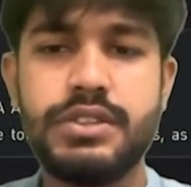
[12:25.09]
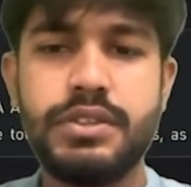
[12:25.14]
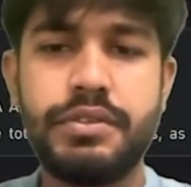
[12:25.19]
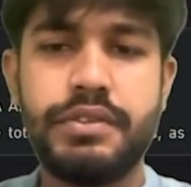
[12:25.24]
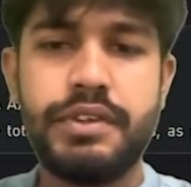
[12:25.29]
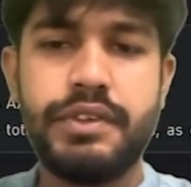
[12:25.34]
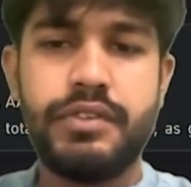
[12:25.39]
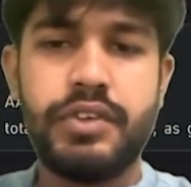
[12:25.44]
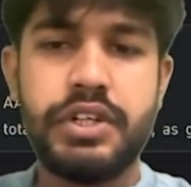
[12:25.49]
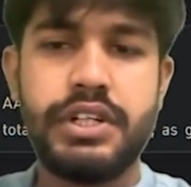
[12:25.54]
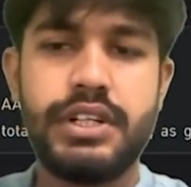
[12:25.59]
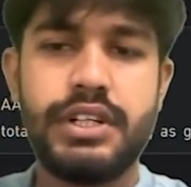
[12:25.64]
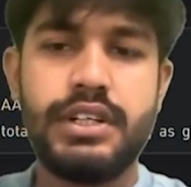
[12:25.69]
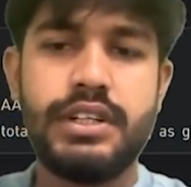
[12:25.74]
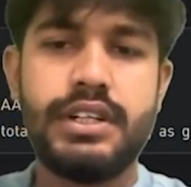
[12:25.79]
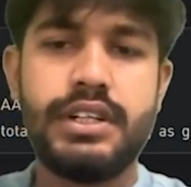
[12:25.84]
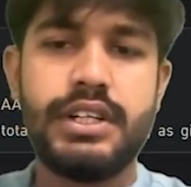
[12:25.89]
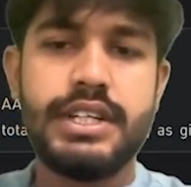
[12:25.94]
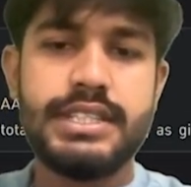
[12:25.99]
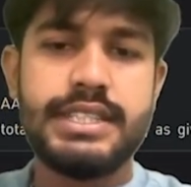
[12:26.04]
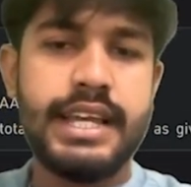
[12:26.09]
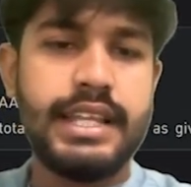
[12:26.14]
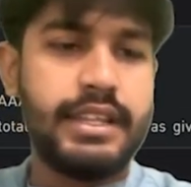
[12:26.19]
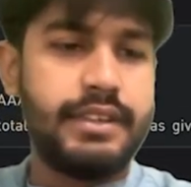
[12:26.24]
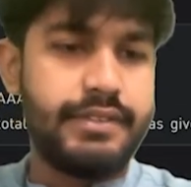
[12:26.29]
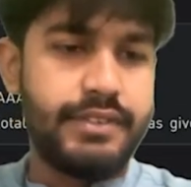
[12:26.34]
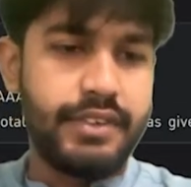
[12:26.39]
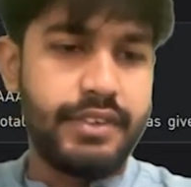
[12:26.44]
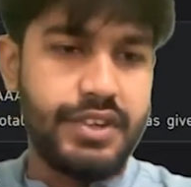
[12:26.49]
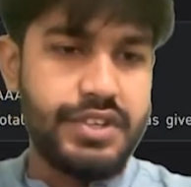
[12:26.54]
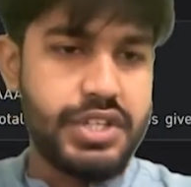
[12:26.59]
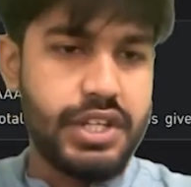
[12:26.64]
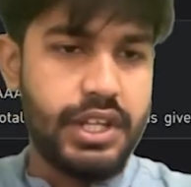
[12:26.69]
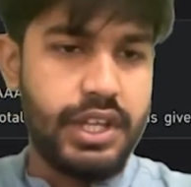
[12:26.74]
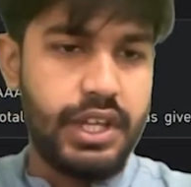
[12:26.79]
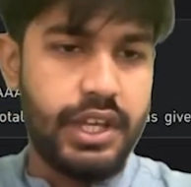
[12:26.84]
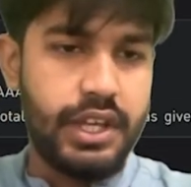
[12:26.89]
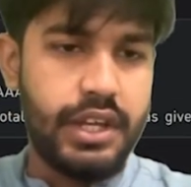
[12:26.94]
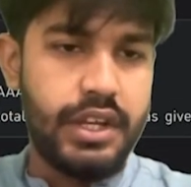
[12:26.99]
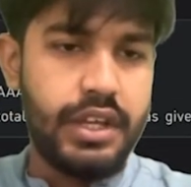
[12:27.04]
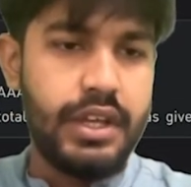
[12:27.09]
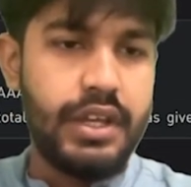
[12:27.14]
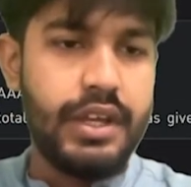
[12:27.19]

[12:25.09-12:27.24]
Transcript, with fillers: So we would design the function here.